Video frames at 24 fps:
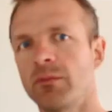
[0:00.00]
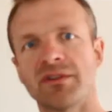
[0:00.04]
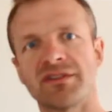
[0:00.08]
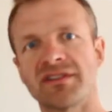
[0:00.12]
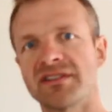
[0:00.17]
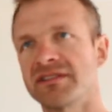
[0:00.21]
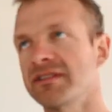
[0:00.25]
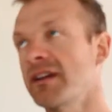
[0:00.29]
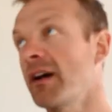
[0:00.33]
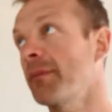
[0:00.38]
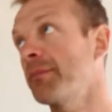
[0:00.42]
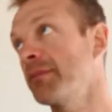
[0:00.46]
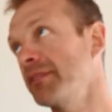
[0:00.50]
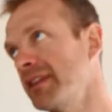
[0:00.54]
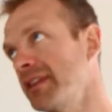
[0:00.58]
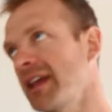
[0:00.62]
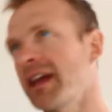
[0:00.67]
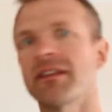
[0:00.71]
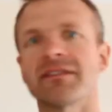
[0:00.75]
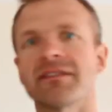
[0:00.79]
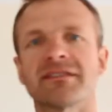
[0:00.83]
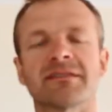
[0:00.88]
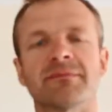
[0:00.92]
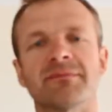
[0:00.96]
which is up and
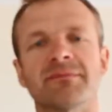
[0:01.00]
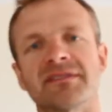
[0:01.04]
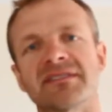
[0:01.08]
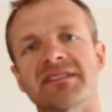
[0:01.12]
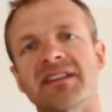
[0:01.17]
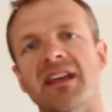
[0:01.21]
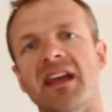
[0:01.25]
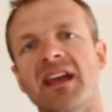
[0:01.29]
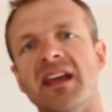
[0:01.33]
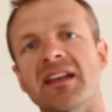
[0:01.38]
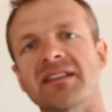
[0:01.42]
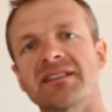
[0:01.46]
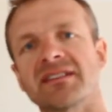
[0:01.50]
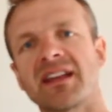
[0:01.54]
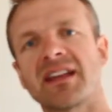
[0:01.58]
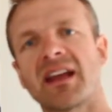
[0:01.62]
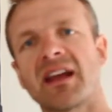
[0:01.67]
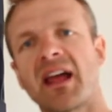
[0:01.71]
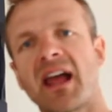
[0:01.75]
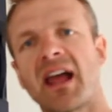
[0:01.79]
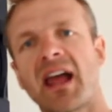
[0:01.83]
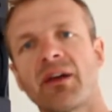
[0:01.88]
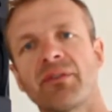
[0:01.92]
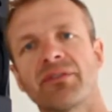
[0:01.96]
down some stairs and
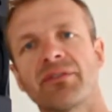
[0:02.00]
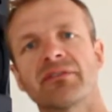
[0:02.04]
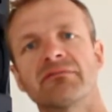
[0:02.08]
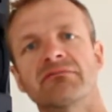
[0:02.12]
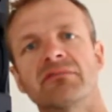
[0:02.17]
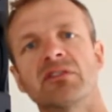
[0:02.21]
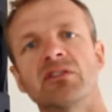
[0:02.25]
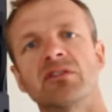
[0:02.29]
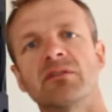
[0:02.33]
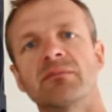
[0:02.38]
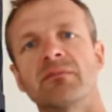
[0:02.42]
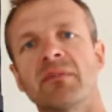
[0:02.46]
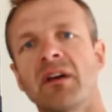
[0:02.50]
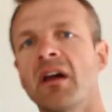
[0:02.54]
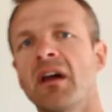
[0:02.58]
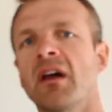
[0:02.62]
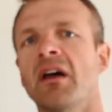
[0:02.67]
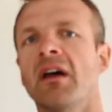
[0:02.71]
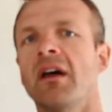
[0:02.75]
out the room,